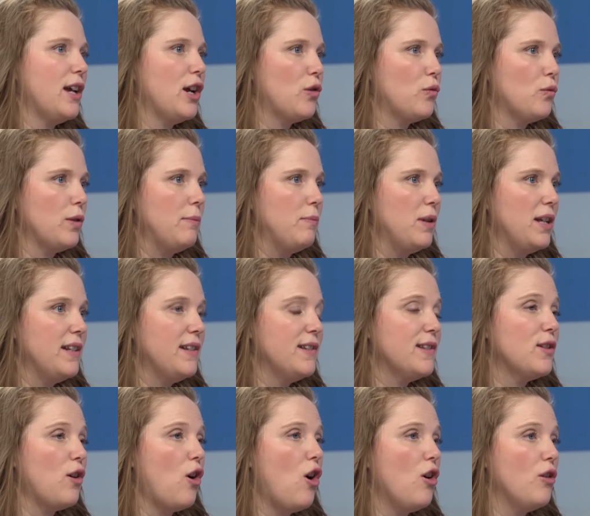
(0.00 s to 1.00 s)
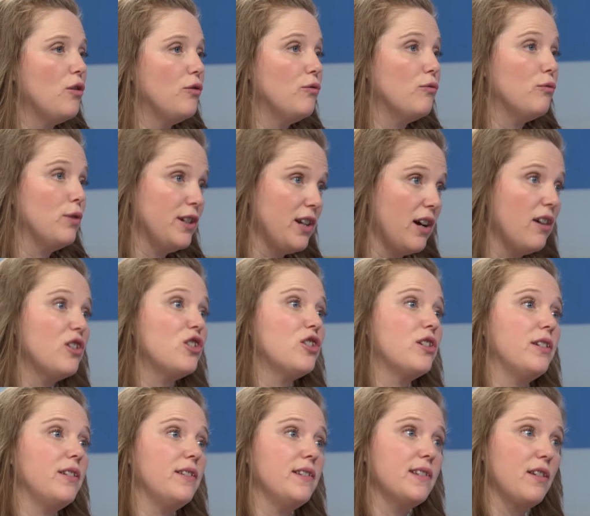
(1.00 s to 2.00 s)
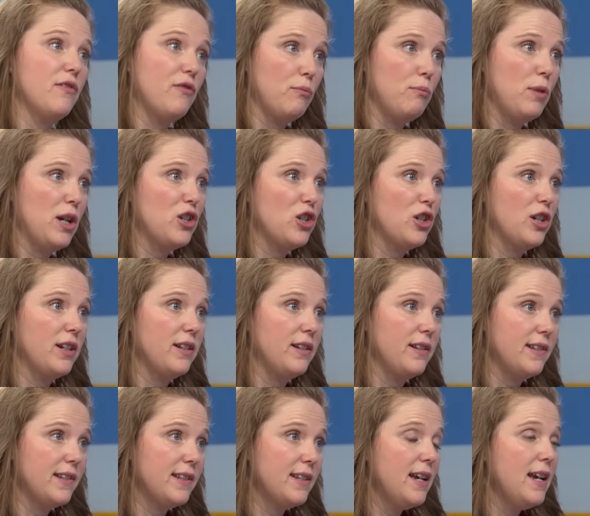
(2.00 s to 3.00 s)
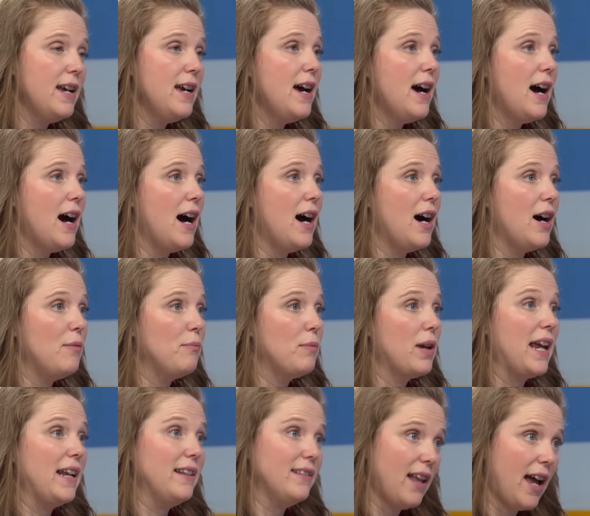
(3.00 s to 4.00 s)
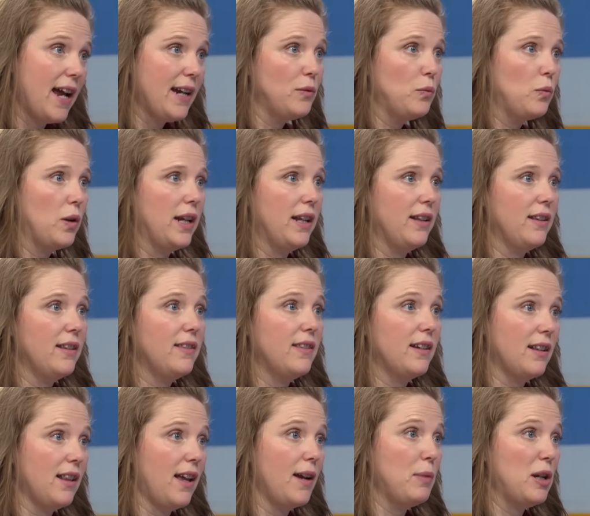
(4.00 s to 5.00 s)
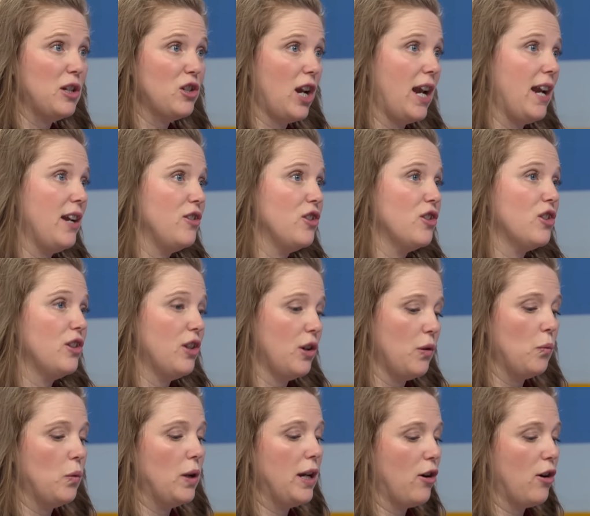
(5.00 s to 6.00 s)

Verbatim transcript: agreements on reductions of emissions um, in line with the climate change that we